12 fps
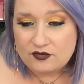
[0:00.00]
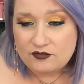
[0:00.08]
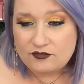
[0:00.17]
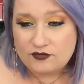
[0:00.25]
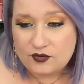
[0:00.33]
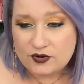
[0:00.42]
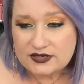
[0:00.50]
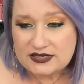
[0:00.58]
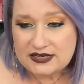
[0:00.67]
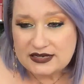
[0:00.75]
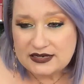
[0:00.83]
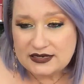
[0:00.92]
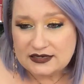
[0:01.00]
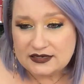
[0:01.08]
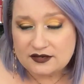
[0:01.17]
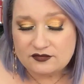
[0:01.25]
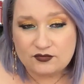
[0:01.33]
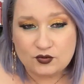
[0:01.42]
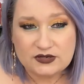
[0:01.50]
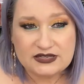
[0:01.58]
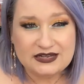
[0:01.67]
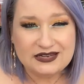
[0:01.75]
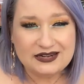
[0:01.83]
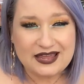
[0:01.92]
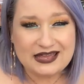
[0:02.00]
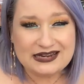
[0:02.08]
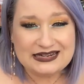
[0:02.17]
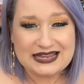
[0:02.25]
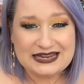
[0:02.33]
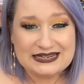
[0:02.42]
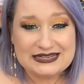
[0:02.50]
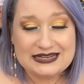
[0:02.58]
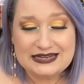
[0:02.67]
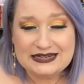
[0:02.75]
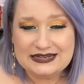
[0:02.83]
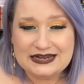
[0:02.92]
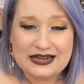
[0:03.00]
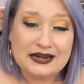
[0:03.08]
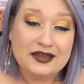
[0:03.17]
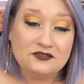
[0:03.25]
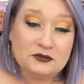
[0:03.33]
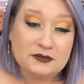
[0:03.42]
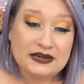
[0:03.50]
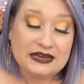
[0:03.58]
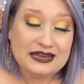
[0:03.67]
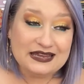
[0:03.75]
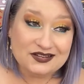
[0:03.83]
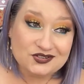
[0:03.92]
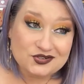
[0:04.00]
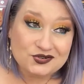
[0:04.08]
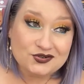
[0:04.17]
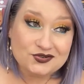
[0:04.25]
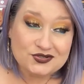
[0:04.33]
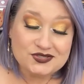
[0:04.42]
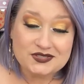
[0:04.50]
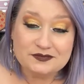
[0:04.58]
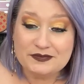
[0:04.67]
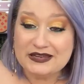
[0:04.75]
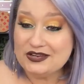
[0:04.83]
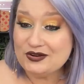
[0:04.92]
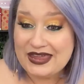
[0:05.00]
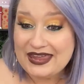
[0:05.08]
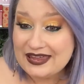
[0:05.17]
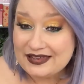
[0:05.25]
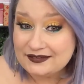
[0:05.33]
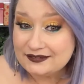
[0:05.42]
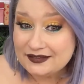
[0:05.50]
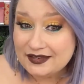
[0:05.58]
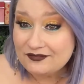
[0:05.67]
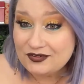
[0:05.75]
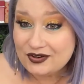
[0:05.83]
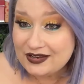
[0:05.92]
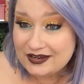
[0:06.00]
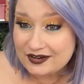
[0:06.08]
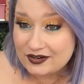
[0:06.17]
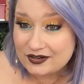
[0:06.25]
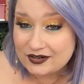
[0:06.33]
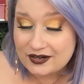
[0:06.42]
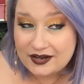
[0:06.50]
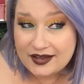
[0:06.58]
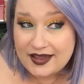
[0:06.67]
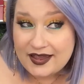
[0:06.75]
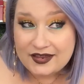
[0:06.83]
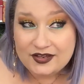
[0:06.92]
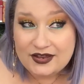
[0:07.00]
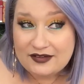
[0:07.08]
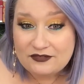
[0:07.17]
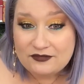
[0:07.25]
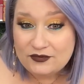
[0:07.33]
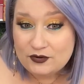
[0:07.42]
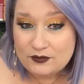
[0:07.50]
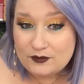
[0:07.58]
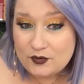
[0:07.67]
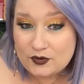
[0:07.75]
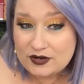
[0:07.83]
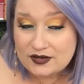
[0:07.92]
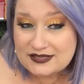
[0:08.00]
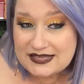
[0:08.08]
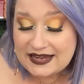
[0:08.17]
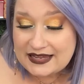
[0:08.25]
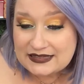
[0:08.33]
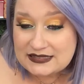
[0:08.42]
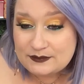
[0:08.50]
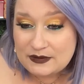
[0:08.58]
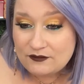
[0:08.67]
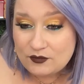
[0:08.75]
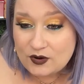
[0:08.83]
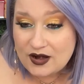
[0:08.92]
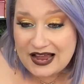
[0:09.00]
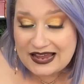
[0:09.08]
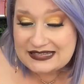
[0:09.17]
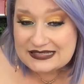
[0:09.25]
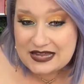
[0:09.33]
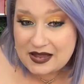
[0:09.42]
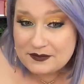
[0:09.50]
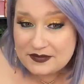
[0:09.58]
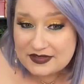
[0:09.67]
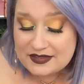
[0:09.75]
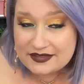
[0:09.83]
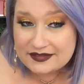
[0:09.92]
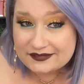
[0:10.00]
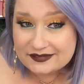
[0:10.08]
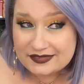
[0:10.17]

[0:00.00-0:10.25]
14 out of 19, and not everybody enters, but you can if you're here. You have a few more seconds before I stop the